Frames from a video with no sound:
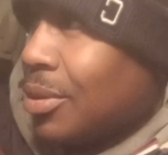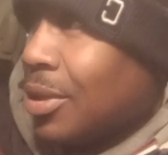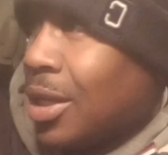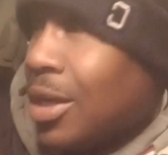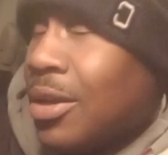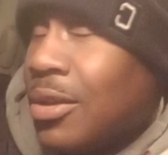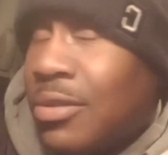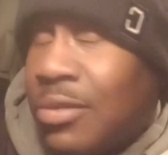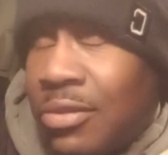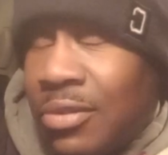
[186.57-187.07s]

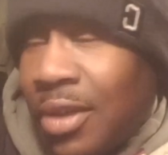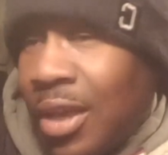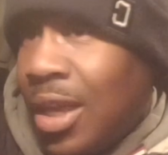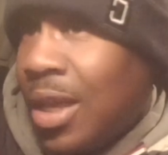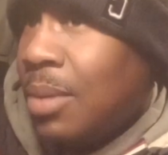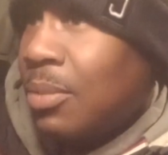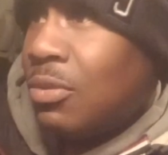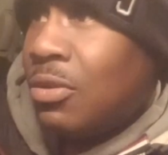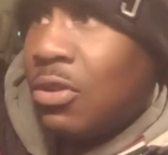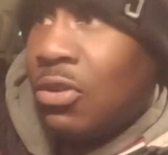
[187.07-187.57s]
In the
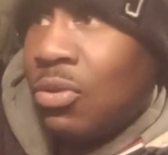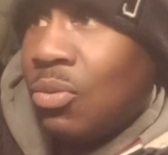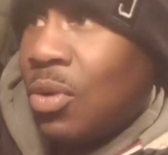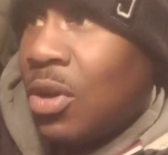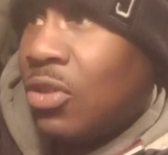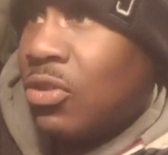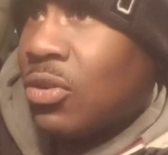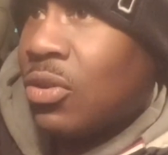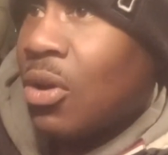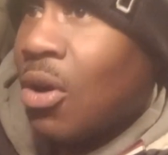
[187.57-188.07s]
same
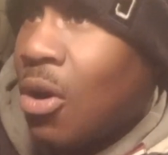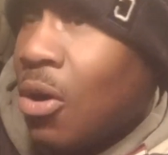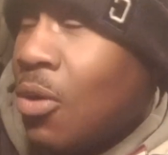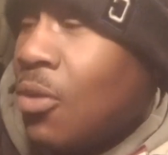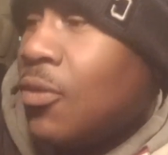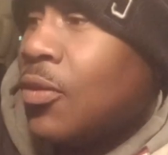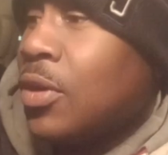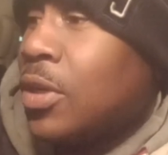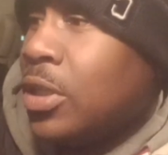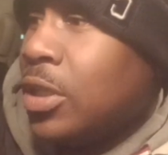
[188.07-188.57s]
situation
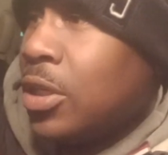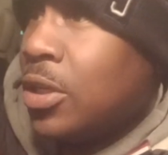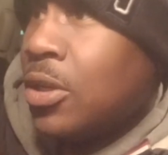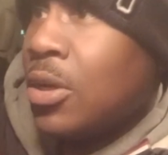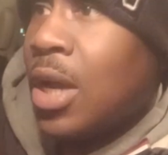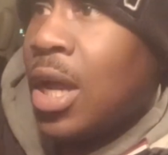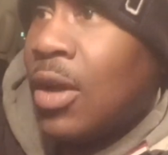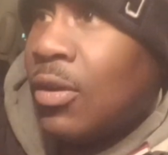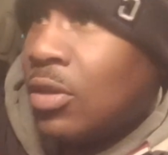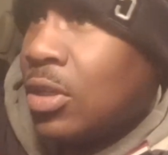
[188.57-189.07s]
over
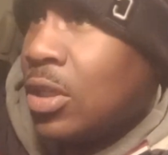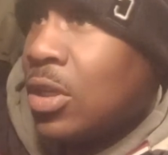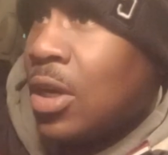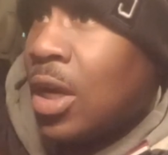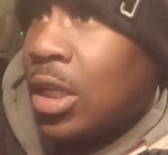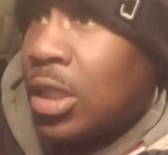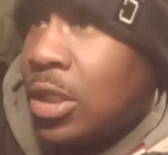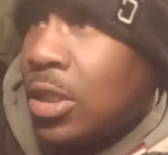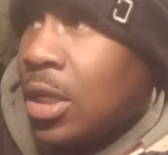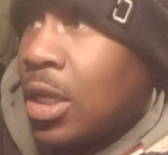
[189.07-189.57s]
year after
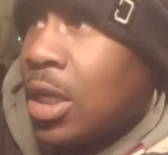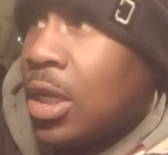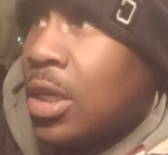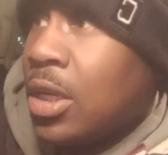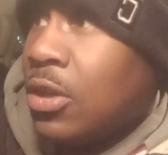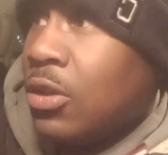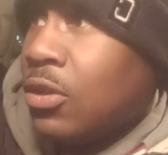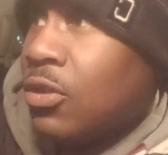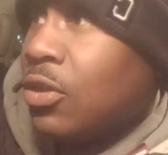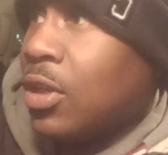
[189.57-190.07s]
year after year. And,
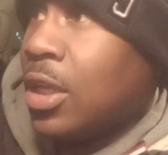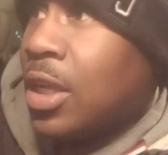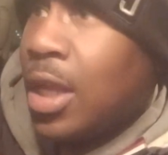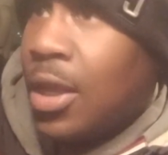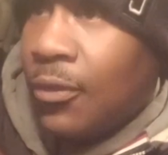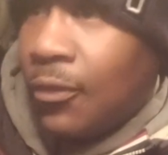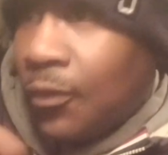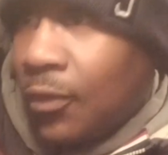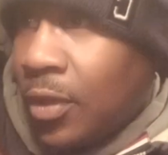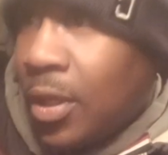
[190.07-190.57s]
it, and
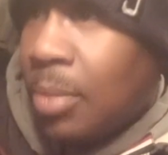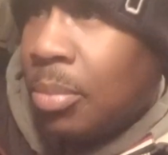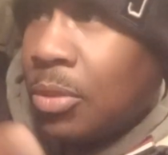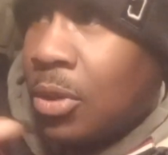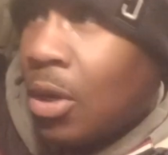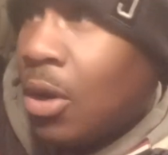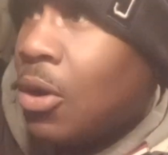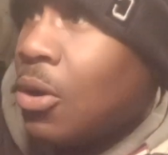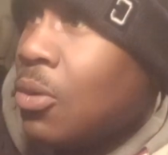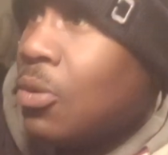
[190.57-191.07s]
they flipped
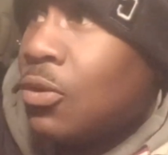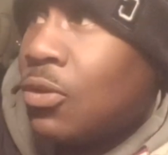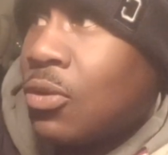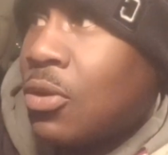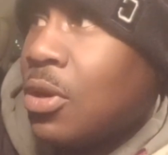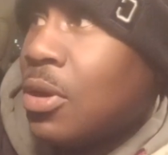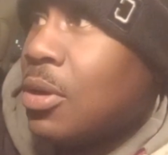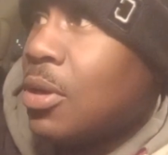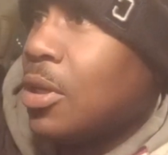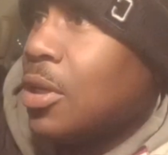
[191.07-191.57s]
the whole
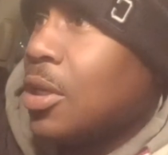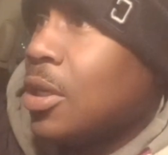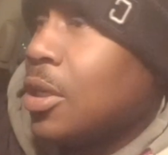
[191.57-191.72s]
script.